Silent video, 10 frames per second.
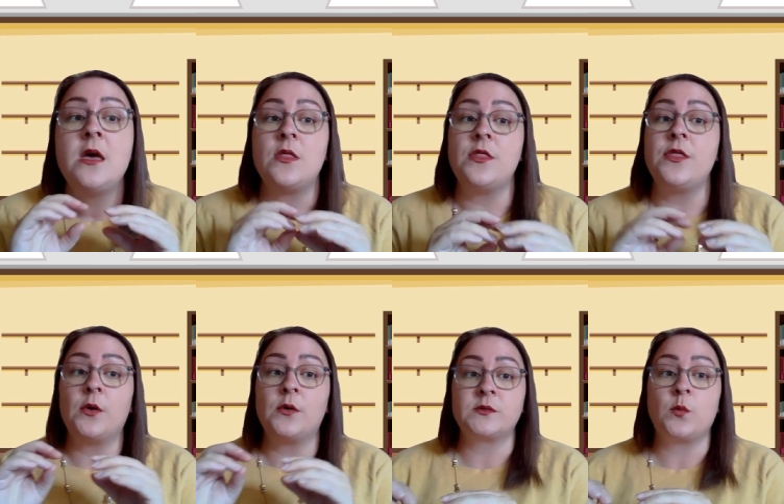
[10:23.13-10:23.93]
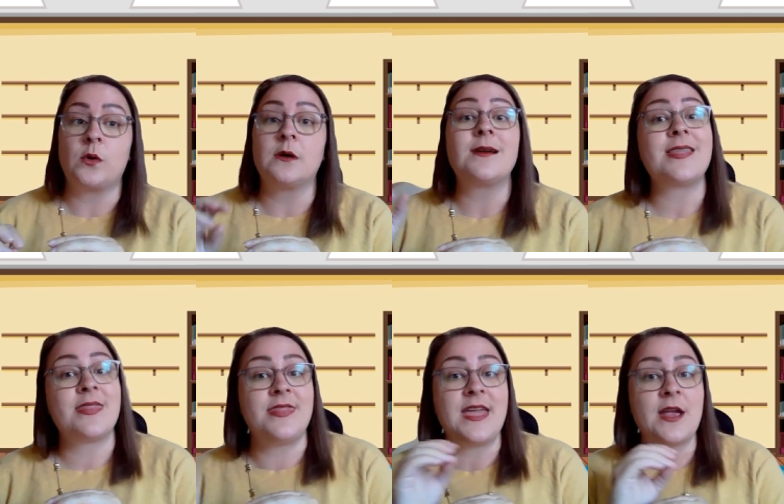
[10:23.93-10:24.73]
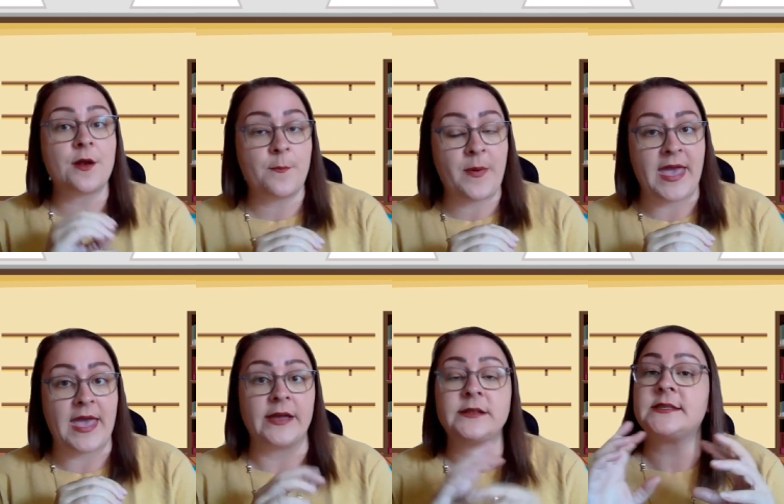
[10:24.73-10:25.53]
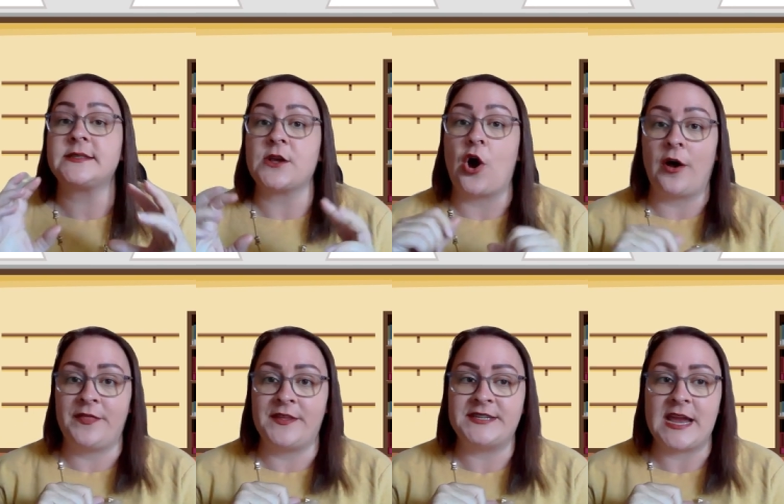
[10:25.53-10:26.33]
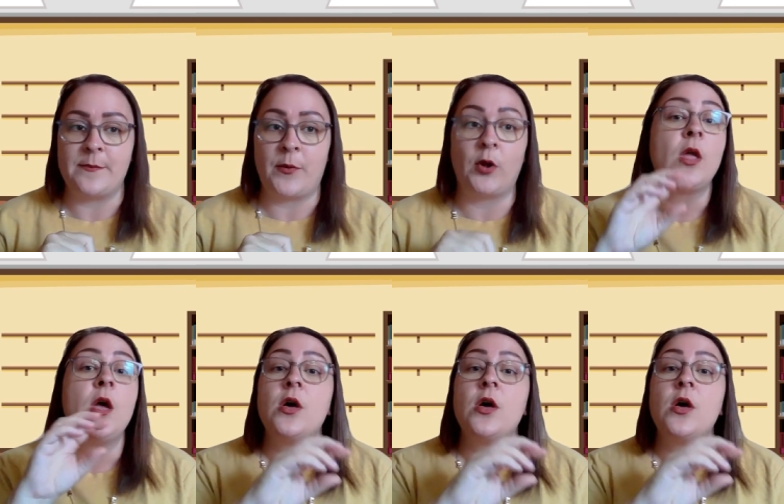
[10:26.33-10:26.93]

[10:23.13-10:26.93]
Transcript: Those were their pants on the table.